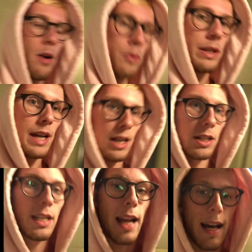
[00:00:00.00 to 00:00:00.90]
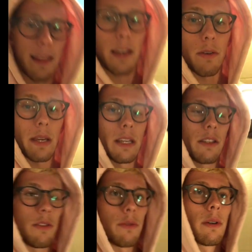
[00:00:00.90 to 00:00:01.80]
only guaranteed ally going
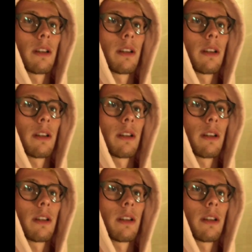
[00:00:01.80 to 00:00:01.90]
into